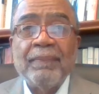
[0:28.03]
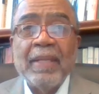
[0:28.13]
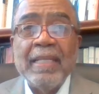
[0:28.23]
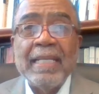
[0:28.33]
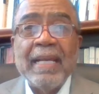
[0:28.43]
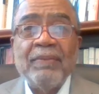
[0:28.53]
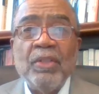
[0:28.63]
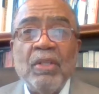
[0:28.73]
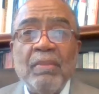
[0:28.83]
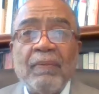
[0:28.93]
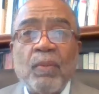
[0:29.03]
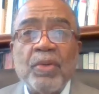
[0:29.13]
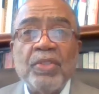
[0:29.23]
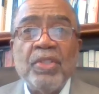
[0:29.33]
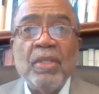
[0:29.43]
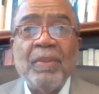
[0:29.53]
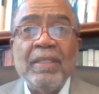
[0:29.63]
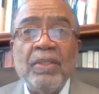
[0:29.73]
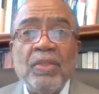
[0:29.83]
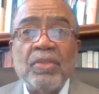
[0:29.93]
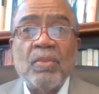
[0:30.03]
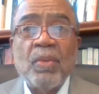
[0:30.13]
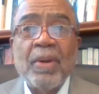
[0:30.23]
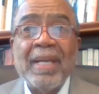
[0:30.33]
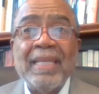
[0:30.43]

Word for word: And that afternoon, before she went to do some work